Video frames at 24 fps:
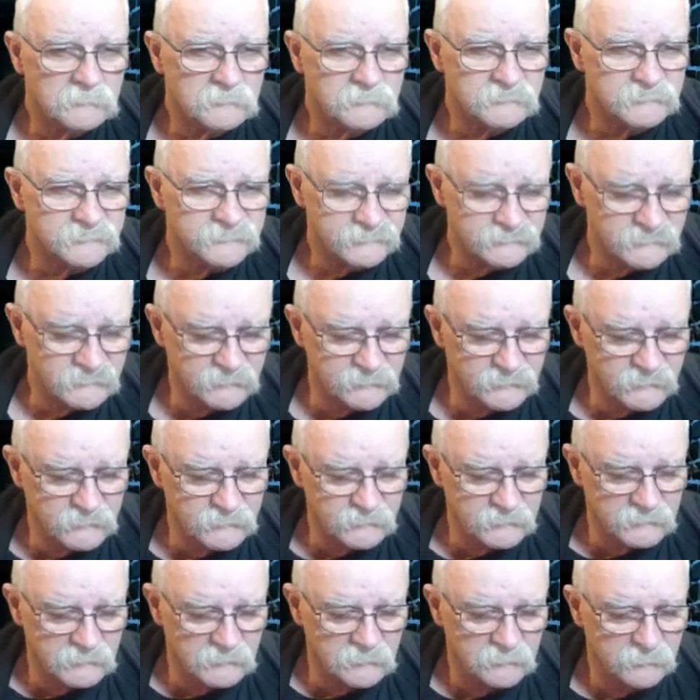You see
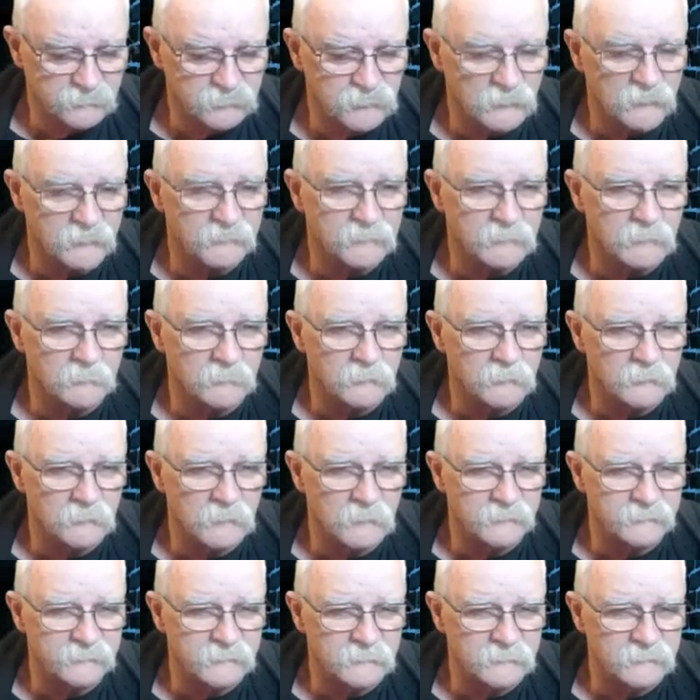the plate number
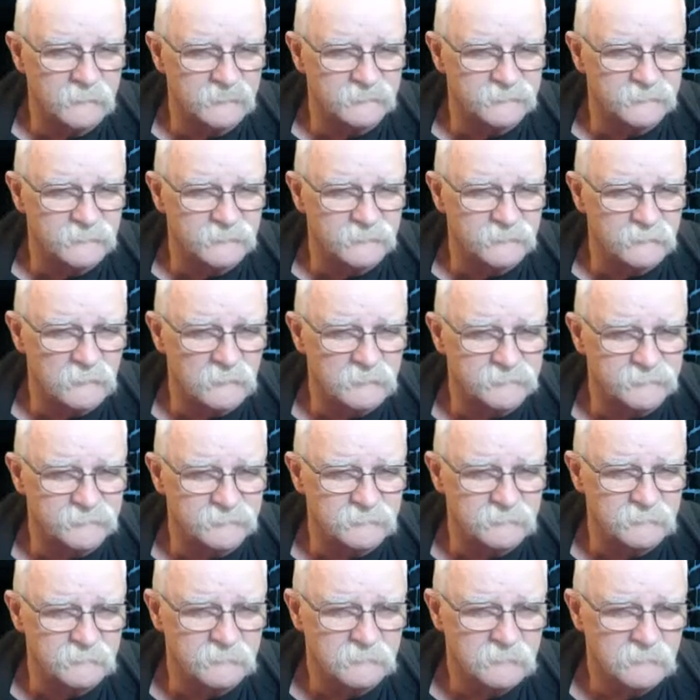right there next to trust?
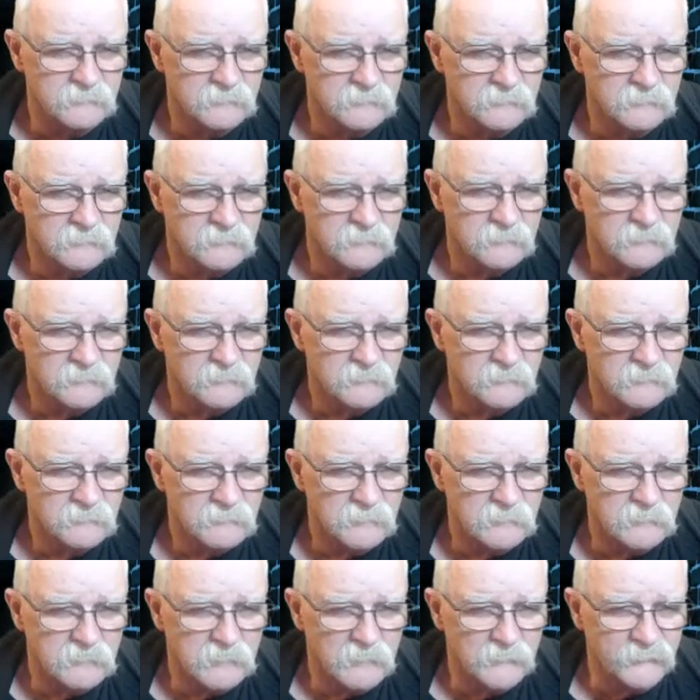
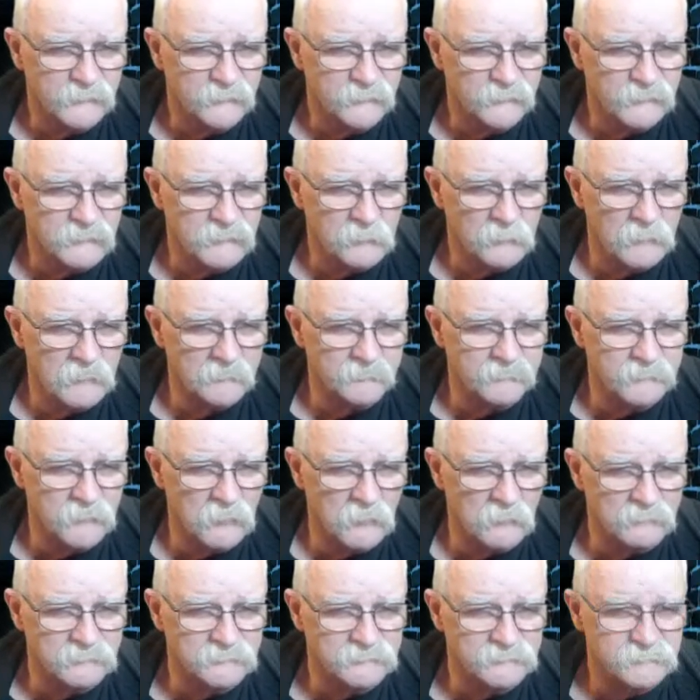I got 3 web
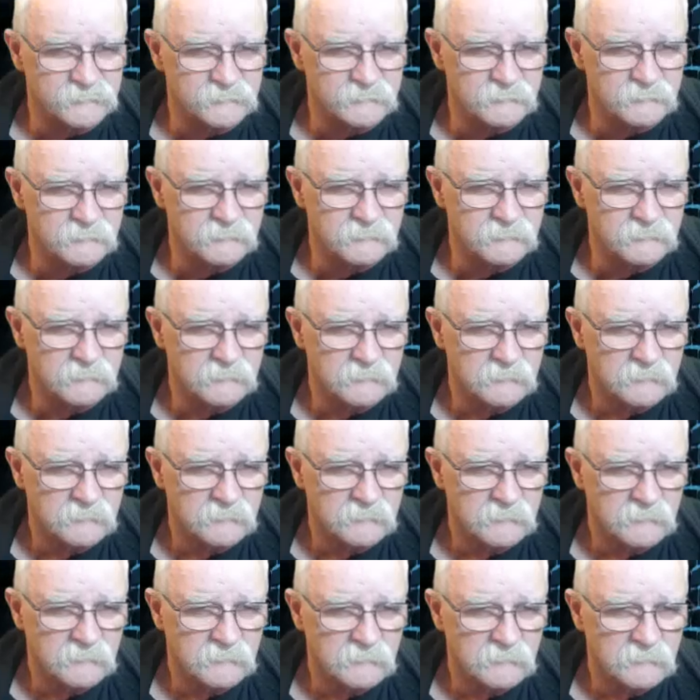notes.
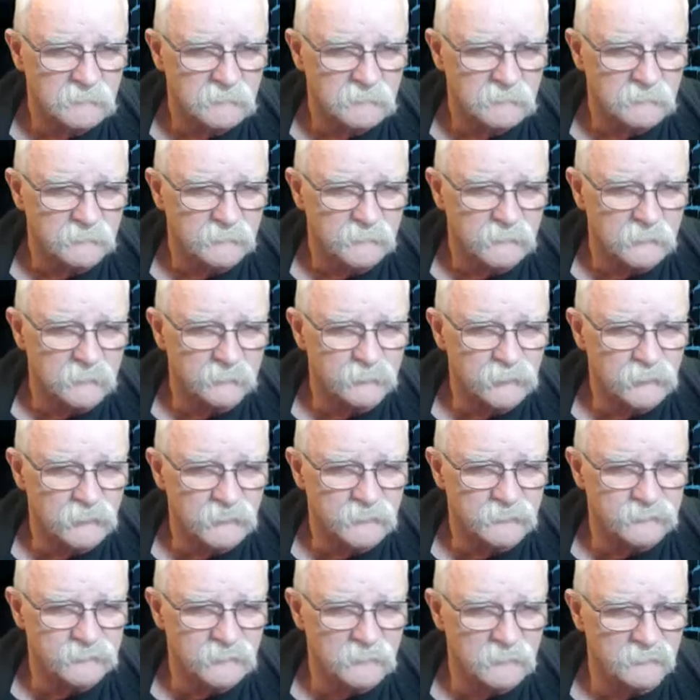They're
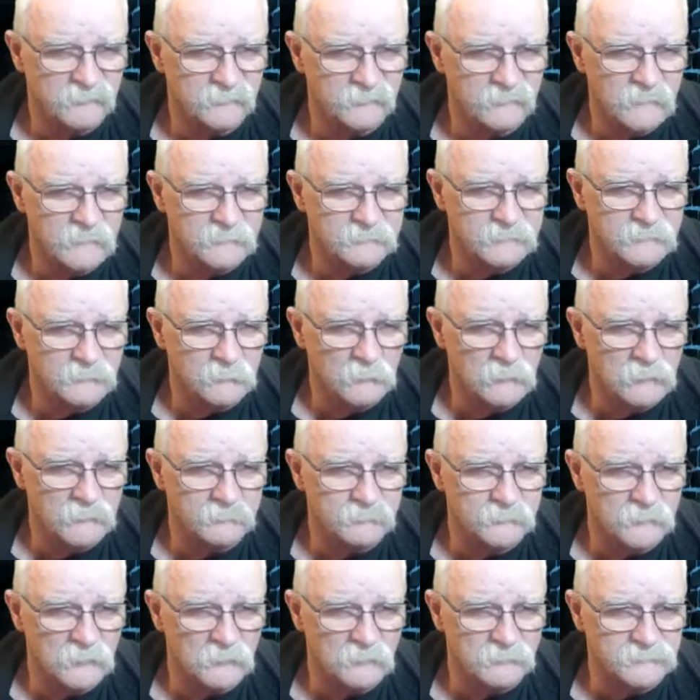pretty tough finding web
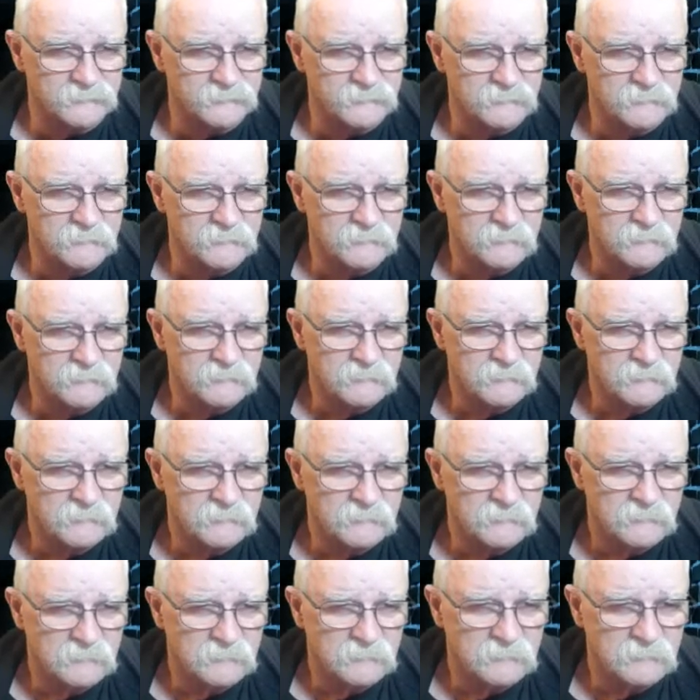notes.
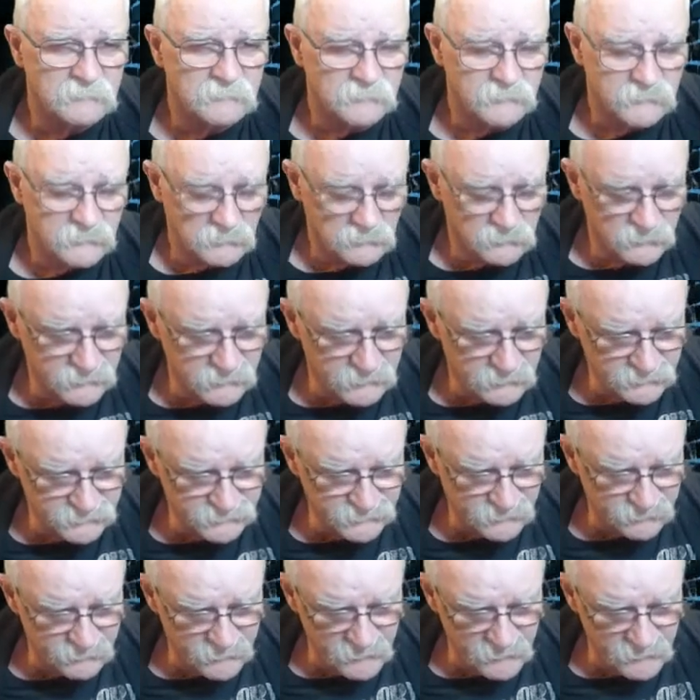The only years they